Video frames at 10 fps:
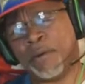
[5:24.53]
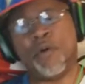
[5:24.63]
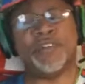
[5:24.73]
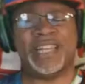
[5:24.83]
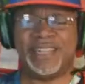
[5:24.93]

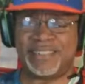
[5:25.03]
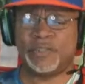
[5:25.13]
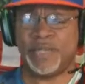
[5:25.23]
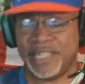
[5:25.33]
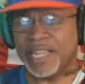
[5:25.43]
into
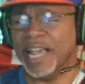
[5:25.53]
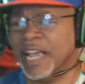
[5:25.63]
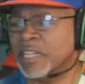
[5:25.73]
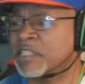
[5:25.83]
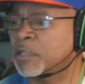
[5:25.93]
it
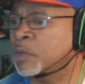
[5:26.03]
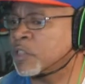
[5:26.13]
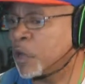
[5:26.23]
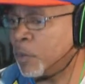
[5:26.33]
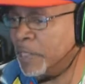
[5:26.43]
and see what's
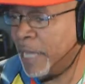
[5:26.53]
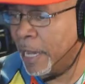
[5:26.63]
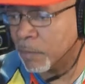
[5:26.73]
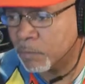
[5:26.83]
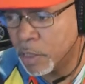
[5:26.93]
going down.
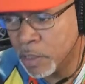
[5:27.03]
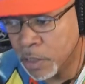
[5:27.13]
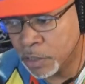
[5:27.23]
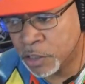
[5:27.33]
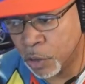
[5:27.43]

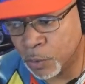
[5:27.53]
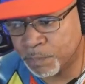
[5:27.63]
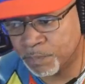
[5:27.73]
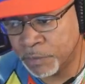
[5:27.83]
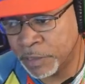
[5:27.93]
So
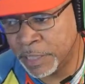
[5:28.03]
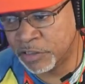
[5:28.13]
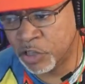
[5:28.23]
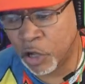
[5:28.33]
let's talk